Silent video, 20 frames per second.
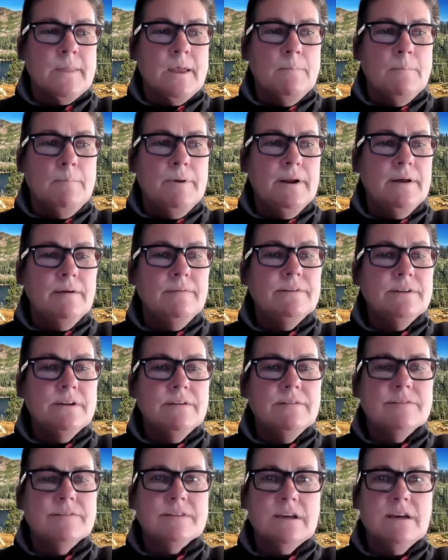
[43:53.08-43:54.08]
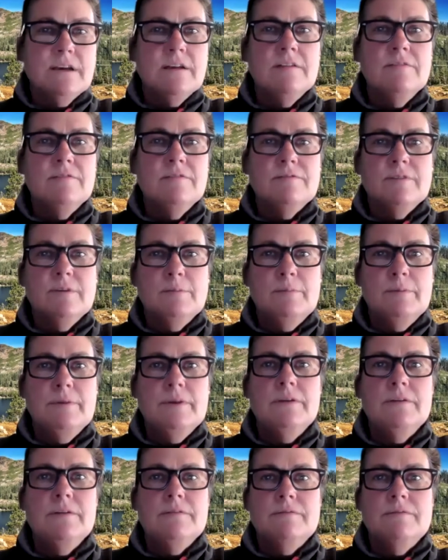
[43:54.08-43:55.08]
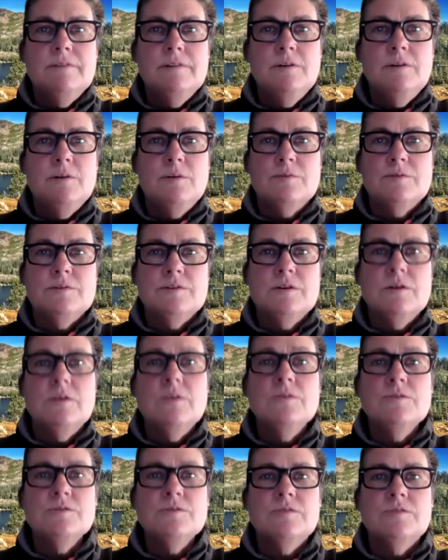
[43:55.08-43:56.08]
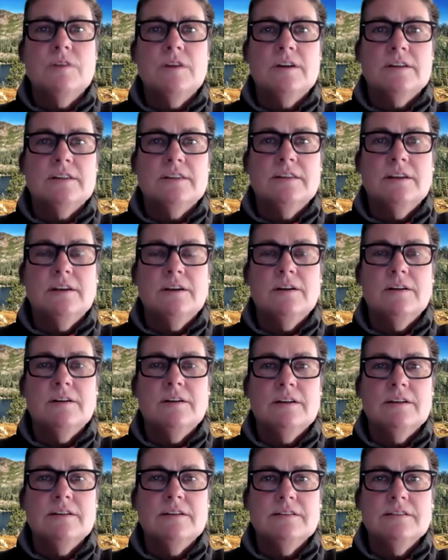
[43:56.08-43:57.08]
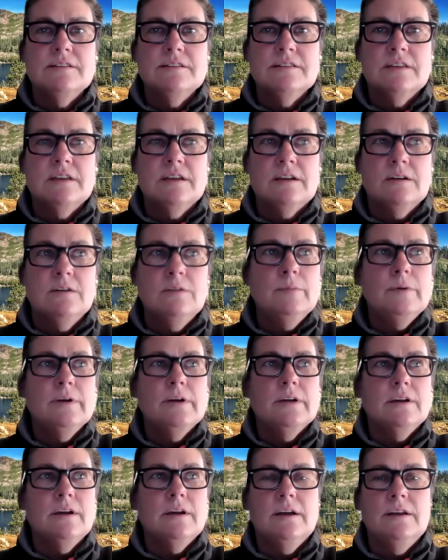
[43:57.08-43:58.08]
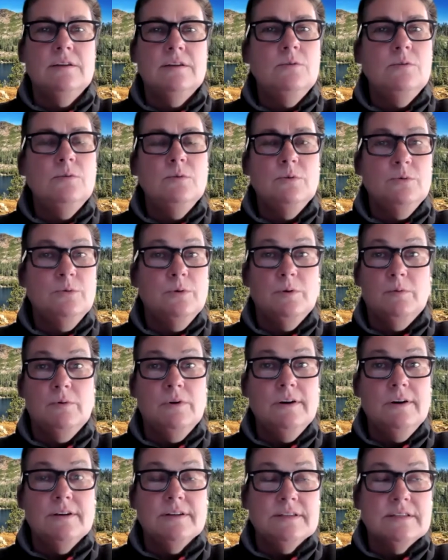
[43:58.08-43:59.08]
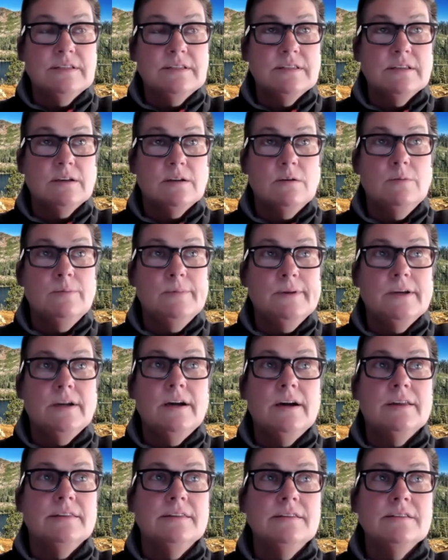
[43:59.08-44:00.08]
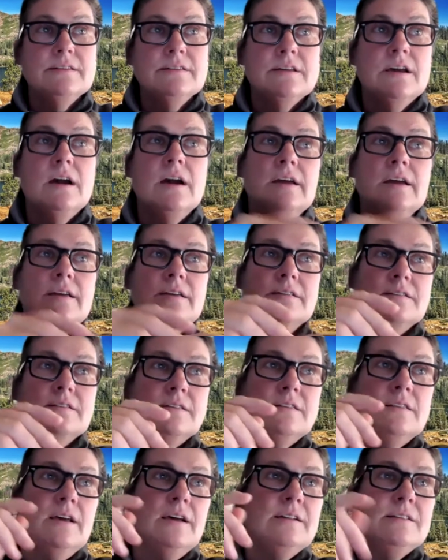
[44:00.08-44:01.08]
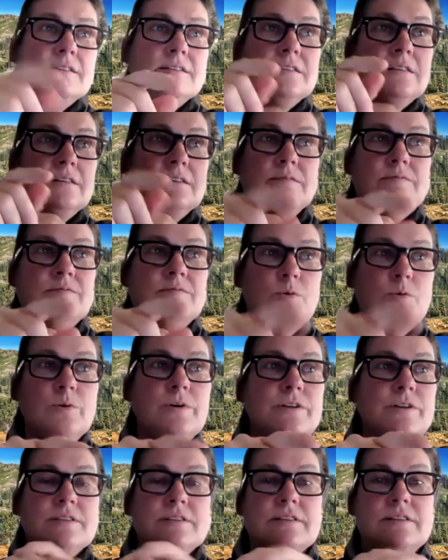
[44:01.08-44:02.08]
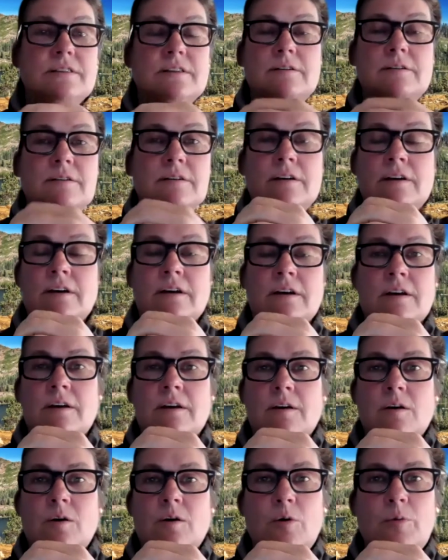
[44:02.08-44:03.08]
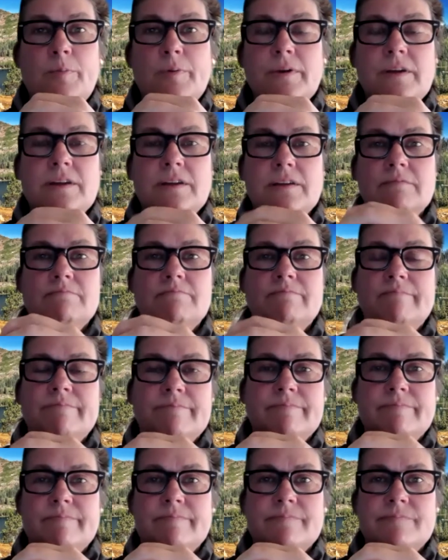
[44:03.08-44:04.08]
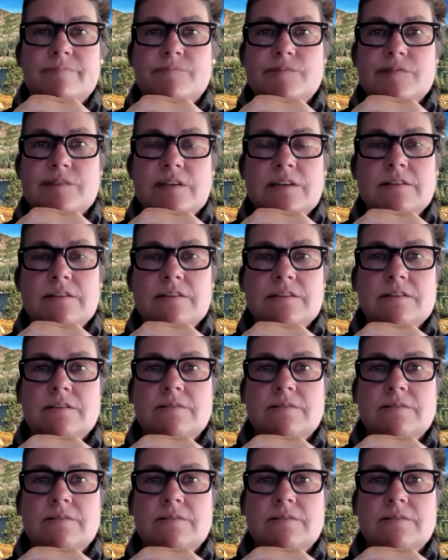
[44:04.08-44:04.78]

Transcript: but I was kind of a bit of starstruck there, because it's like, oh my, I knew who he was. It's like, oh my God, this guy that's the voice in the opening sentence of